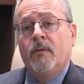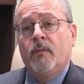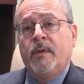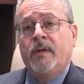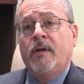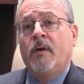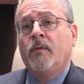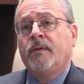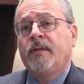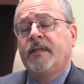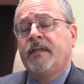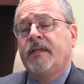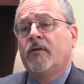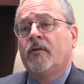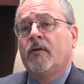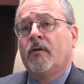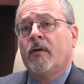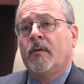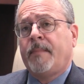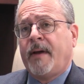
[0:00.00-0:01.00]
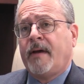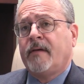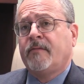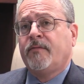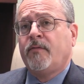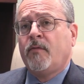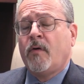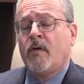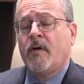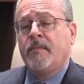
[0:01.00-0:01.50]
We know that there are about
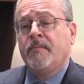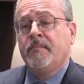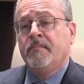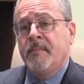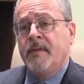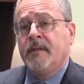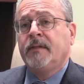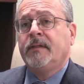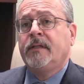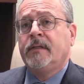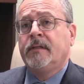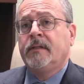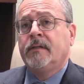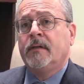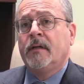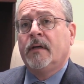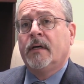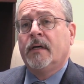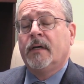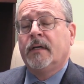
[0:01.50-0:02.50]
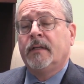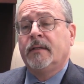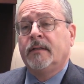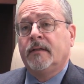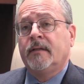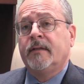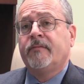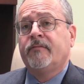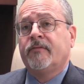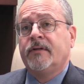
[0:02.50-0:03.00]
4 million uh,
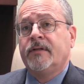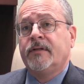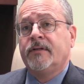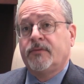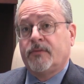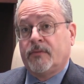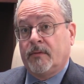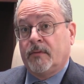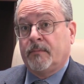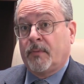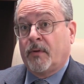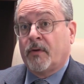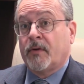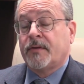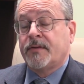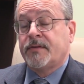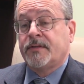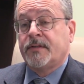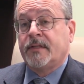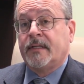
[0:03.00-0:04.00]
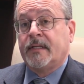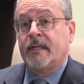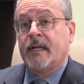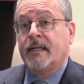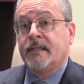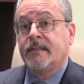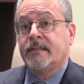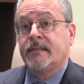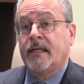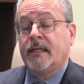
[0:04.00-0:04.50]
deliveries or births in the
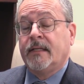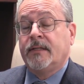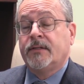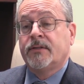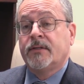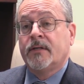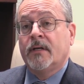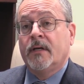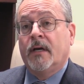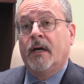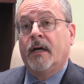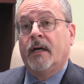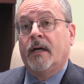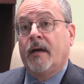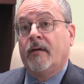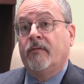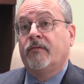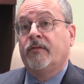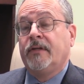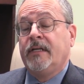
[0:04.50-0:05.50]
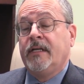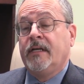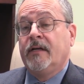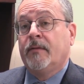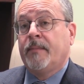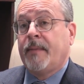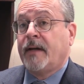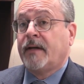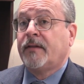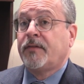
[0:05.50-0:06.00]
United States uh, every year.
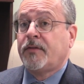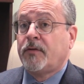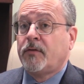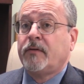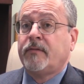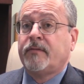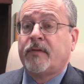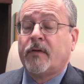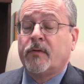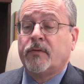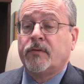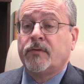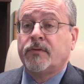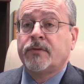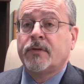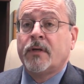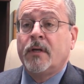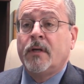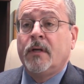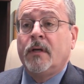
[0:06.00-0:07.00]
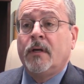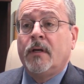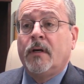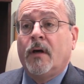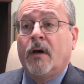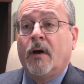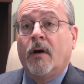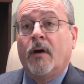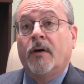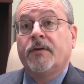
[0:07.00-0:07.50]
About a third of those
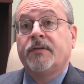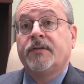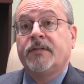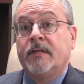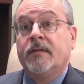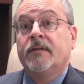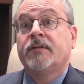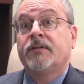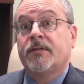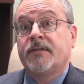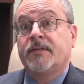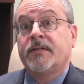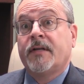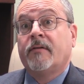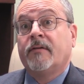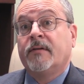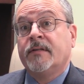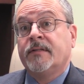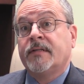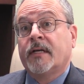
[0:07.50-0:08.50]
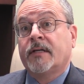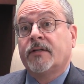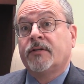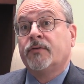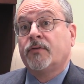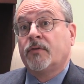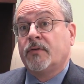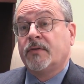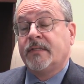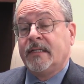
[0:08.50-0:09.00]
are cesarean
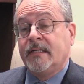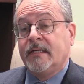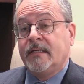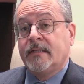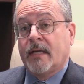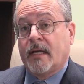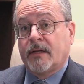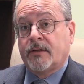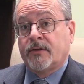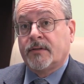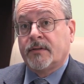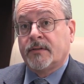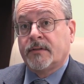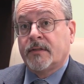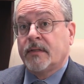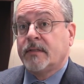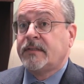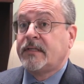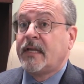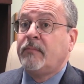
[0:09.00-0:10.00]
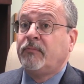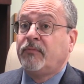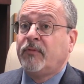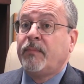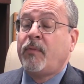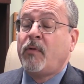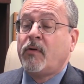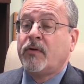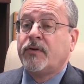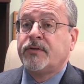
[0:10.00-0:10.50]
sections or C-sections. The same
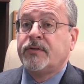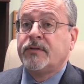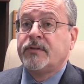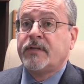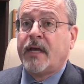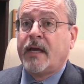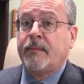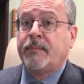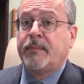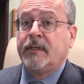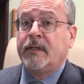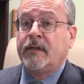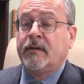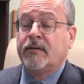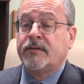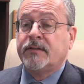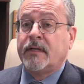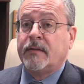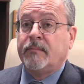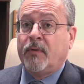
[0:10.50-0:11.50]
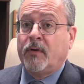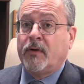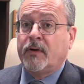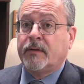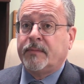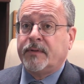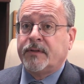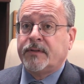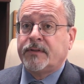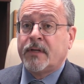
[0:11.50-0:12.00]
proportions happen here at St.
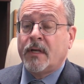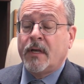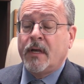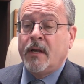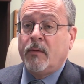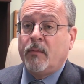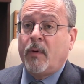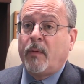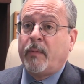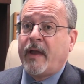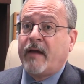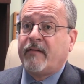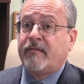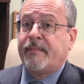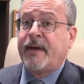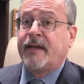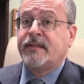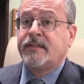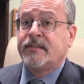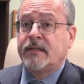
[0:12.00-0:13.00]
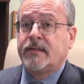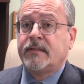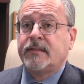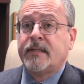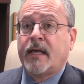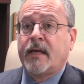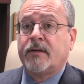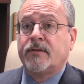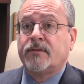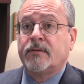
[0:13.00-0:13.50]
Barnabas, where we have about
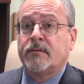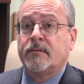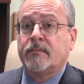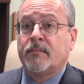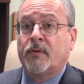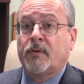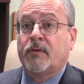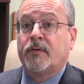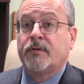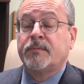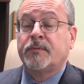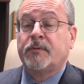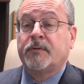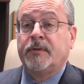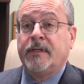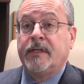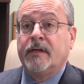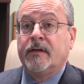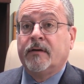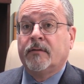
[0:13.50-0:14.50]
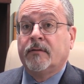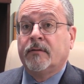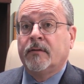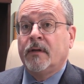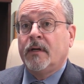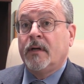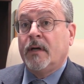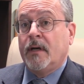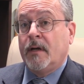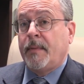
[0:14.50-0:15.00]
6,000 births per year,
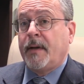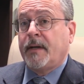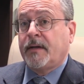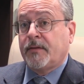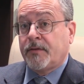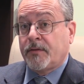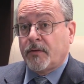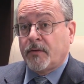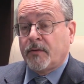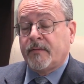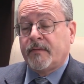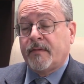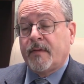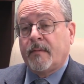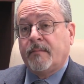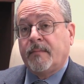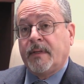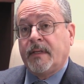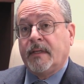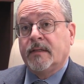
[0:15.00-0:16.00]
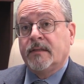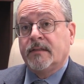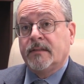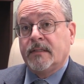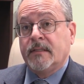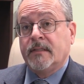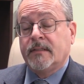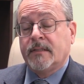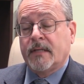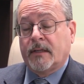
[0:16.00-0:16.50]
about a third of them being
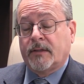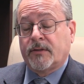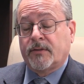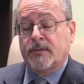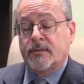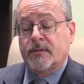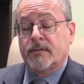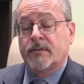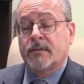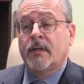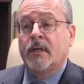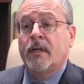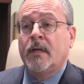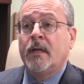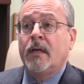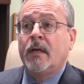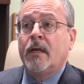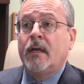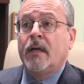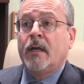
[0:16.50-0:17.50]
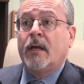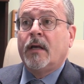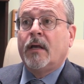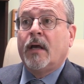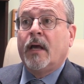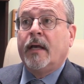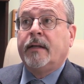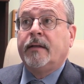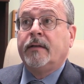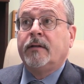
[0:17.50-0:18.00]
C-sections.
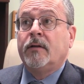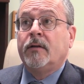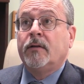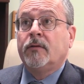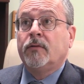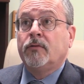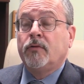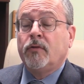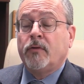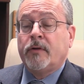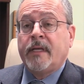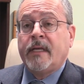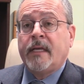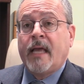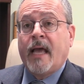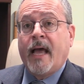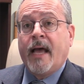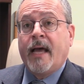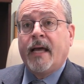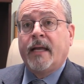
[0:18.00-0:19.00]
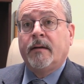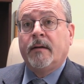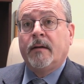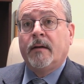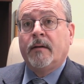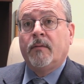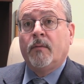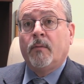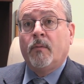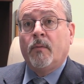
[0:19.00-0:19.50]
And looking at
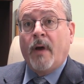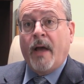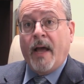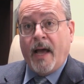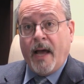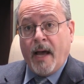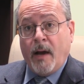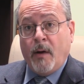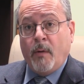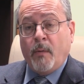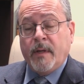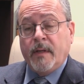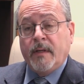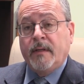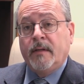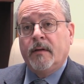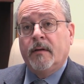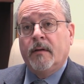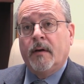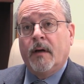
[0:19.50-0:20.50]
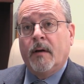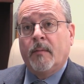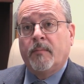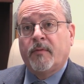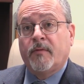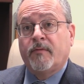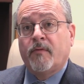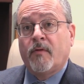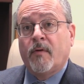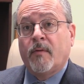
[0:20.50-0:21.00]
how we uh,
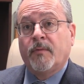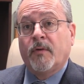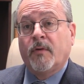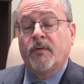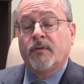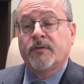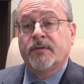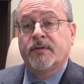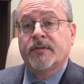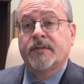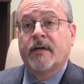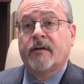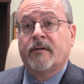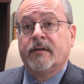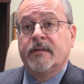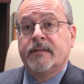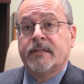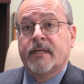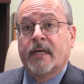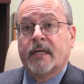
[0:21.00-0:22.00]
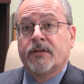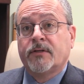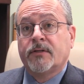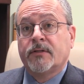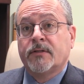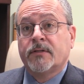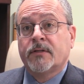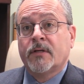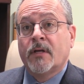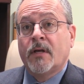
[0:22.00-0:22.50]
perform those cesarean
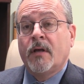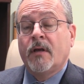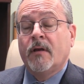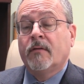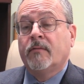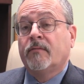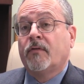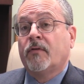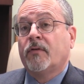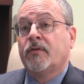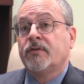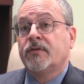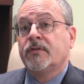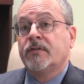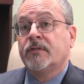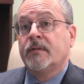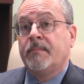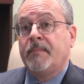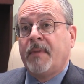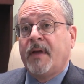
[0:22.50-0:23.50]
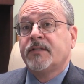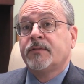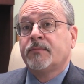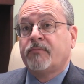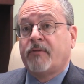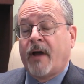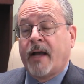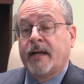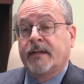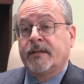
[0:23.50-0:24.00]
sections versus the best
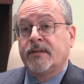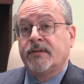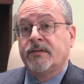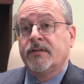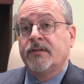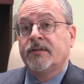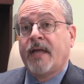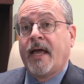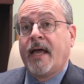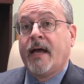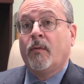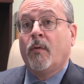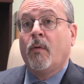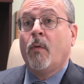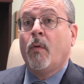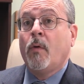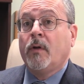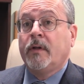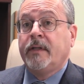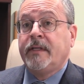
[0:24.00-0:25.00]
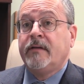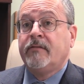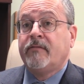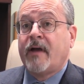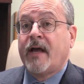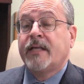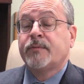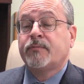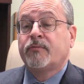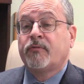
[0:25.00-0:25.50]
practice is how all
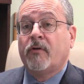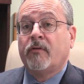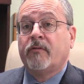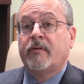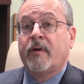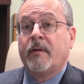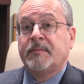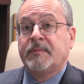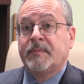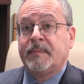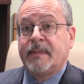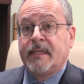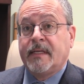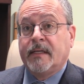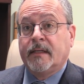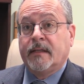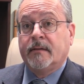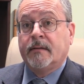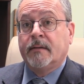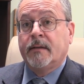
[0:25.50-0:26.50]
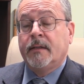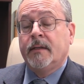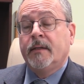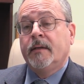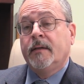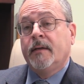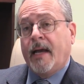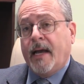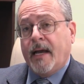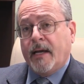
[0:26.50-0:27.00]
ERAS programs begin.
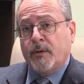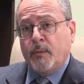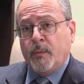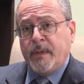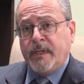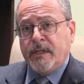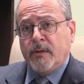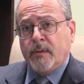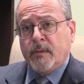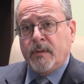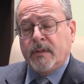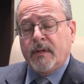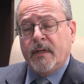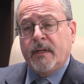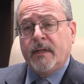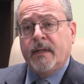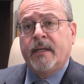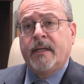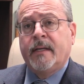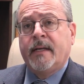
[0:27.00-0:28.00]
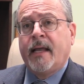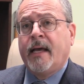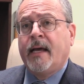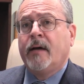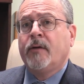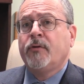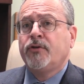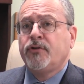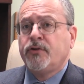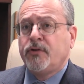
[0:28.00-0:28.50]
How do we do it and
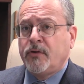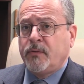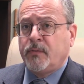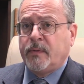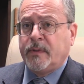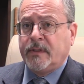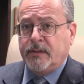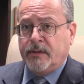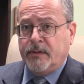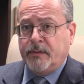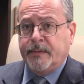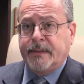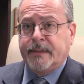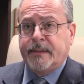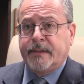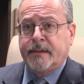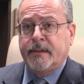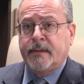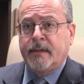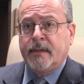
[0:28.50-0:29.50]
how should we do it?